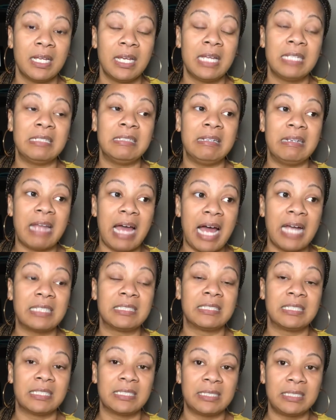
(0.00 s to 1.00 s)
not
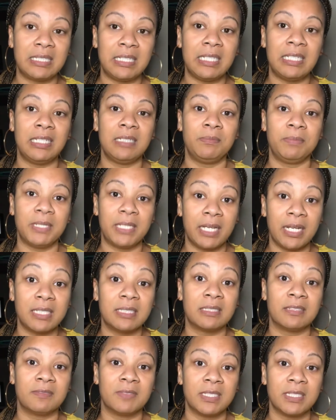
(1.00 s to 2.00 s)
succeed because
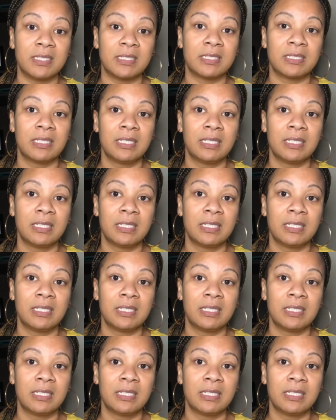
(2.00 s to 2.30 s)
of this.